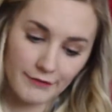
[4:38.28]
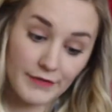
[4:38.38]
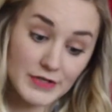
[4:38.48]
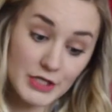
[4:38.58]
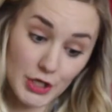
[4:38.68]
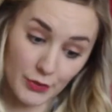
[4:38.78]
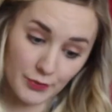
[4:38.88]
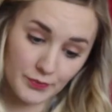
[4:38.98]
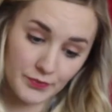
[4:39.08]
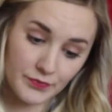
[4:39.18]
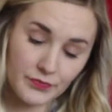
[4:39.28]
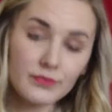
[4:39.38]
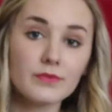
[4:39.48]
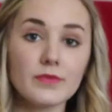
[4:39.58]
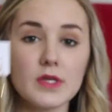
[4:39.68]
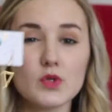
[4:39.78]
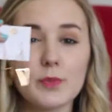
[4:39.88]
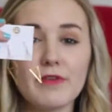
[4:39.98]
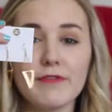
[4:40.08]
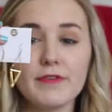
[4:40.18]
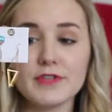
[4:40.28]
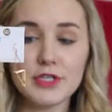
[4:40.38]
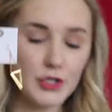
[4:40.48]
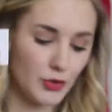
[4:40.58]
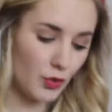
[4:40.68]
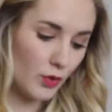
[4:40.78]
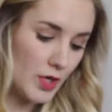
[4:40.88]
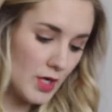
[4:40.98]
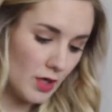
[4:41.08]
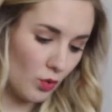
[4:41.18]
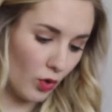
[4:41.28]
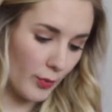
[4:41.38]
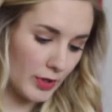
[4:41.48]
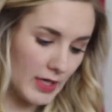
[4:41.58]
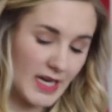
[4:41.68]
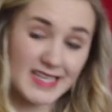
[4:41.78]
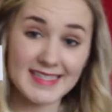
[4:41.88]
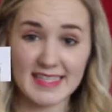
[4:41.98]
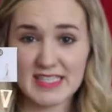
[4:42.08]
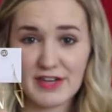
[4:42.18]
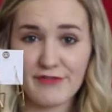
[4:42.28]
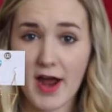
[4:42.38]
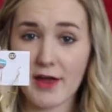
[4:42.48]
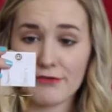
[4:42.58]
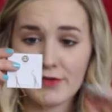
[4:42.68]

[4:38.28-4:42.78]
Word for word: 52. These would be 52, normally 65.